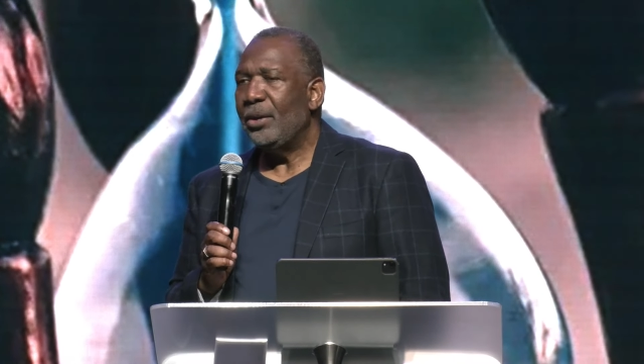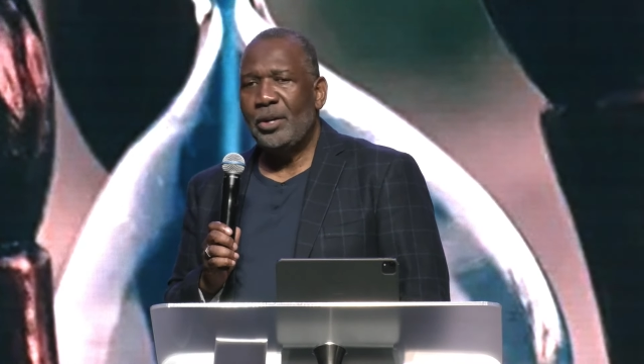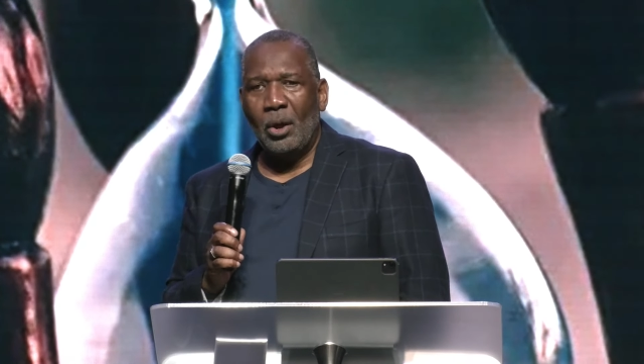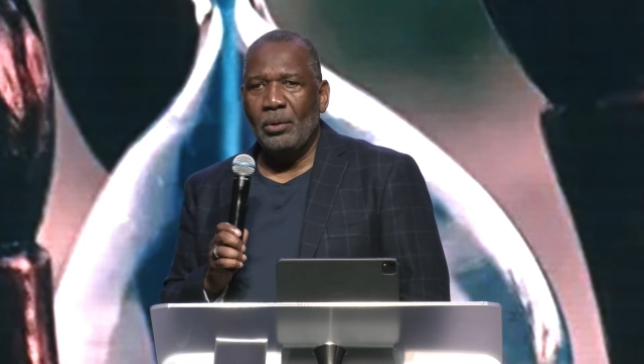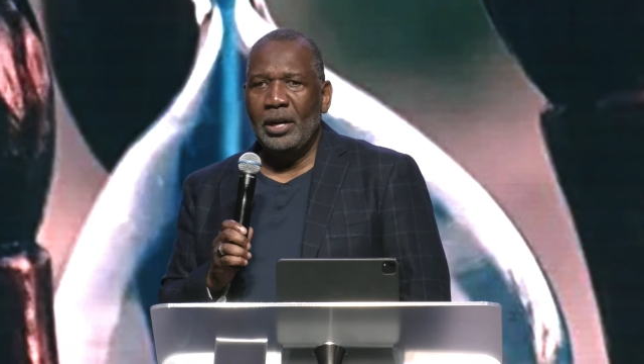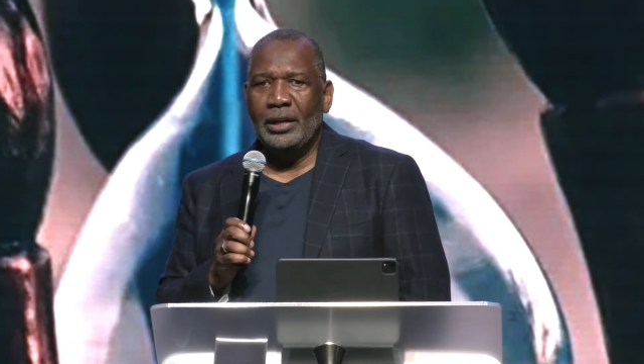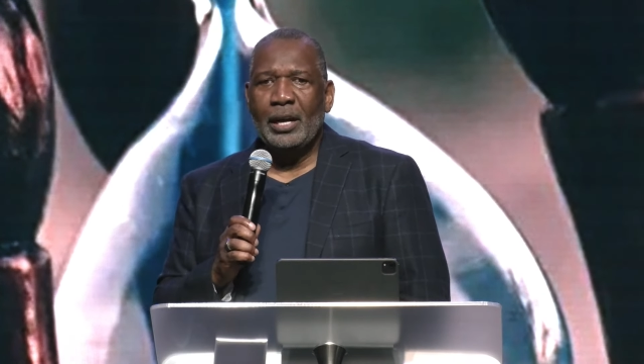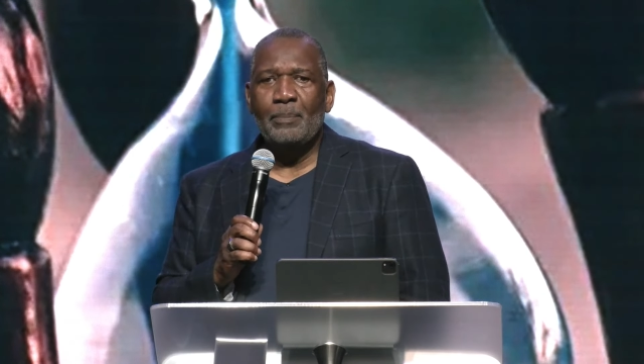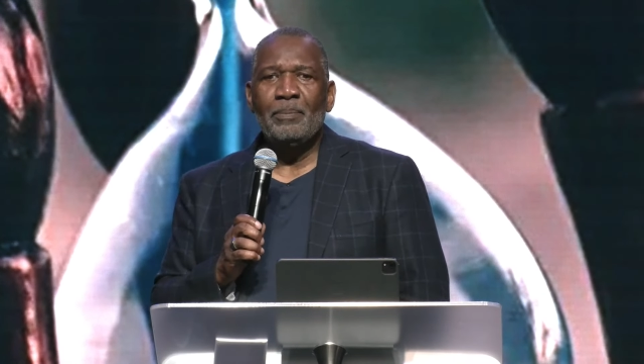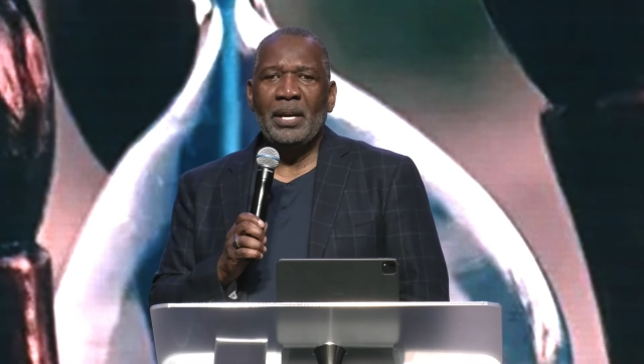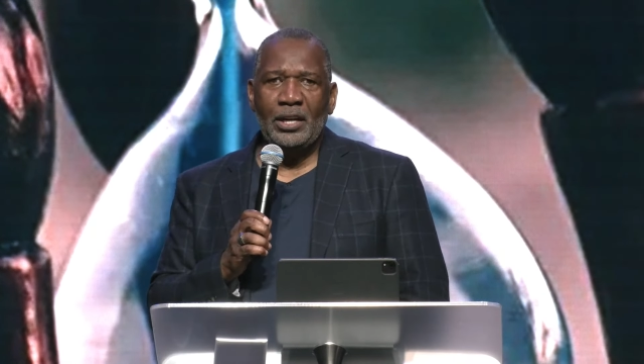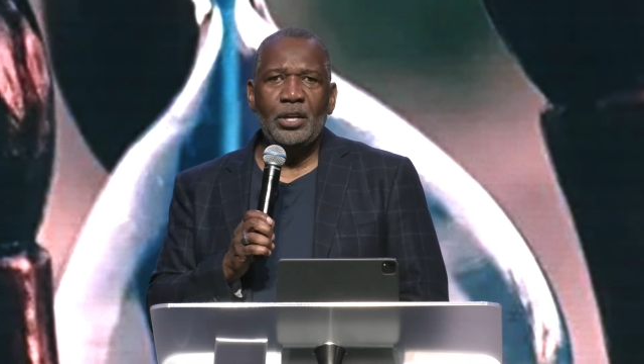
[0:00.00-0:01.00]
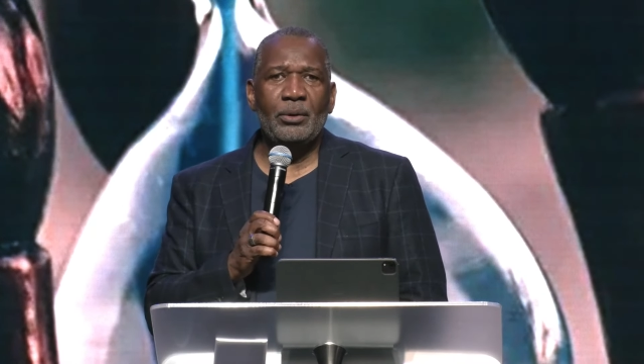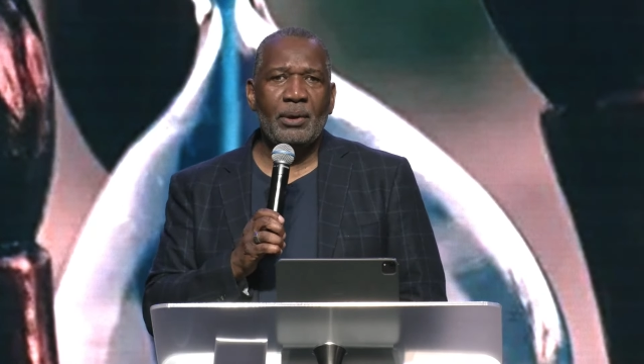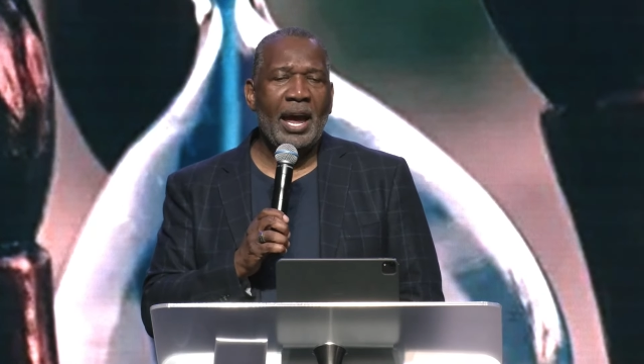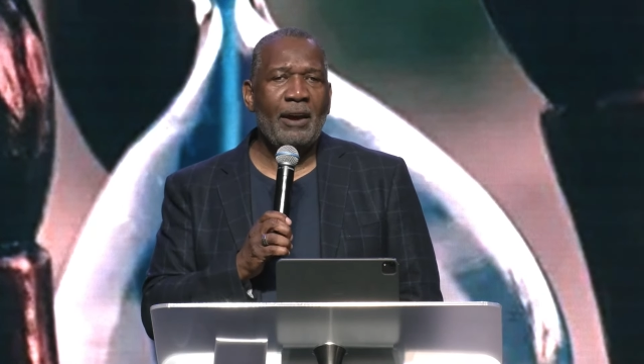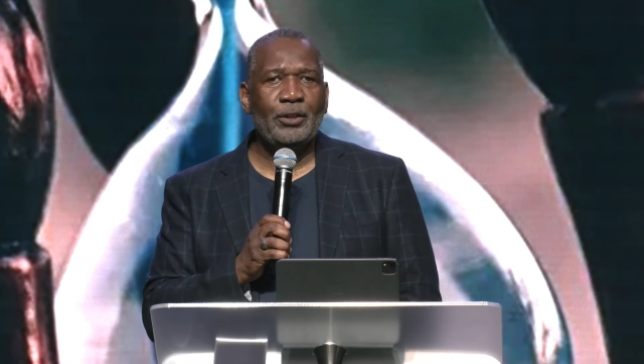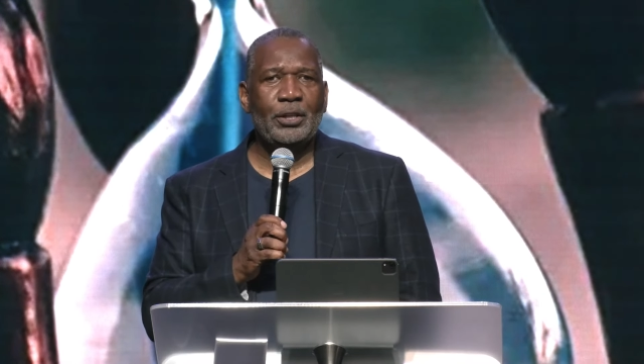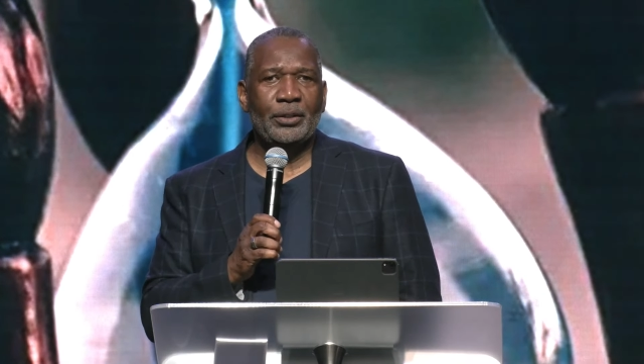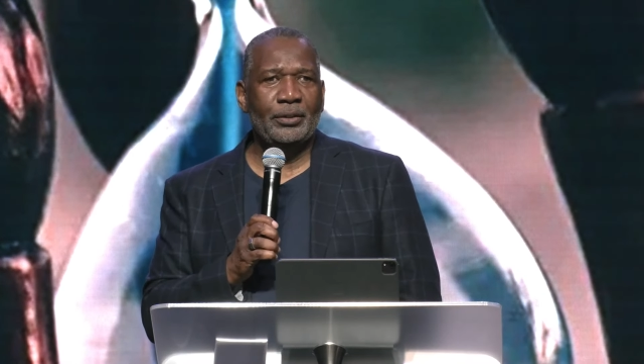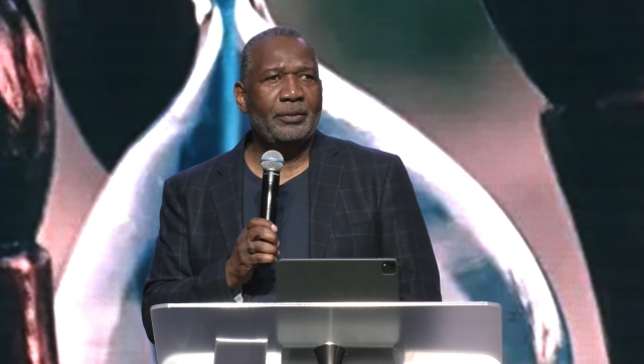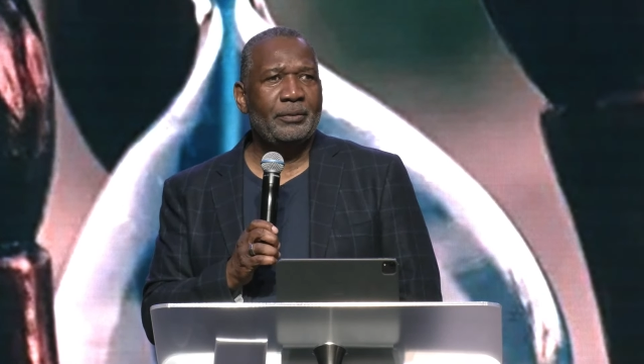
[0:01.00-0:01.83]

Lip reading: Don't look at me, you have to.